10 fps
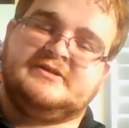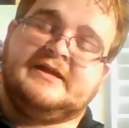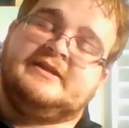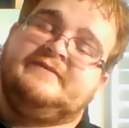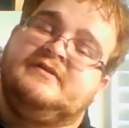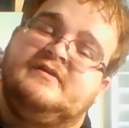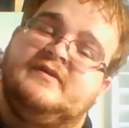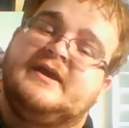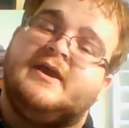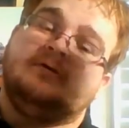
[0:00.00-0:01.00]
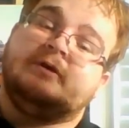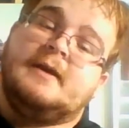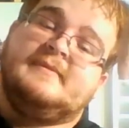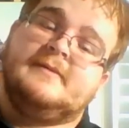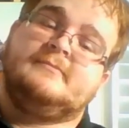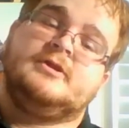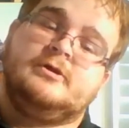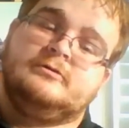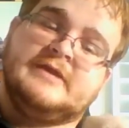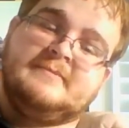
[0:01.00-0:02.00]
Did I leave anything out? Comment down
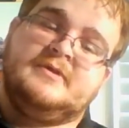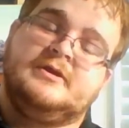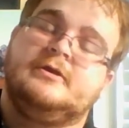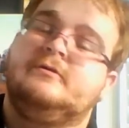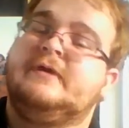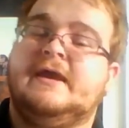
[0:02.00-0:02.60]
below. Let me know.